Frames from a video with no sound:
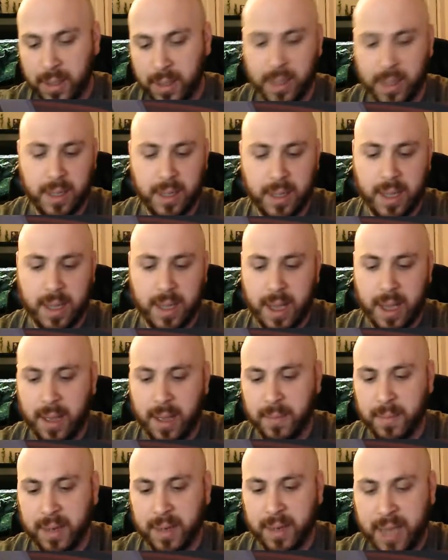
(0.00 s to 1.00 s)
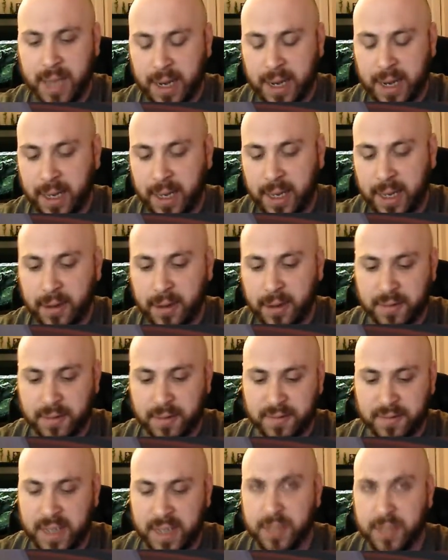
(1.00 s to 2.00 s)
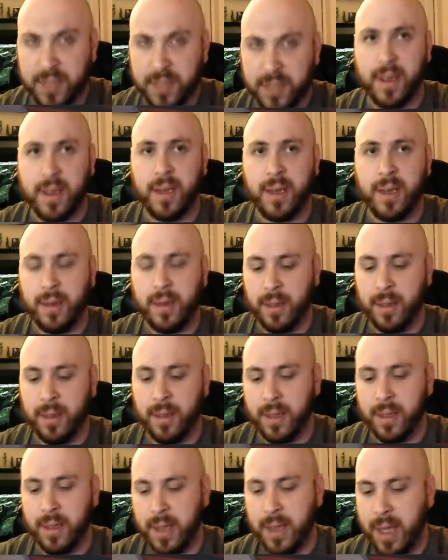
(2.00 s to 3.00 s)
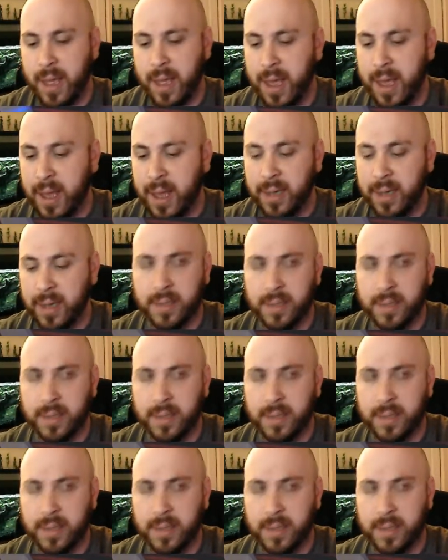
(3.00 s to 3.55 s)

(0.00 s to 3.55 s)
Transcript: Got here Vengevine, and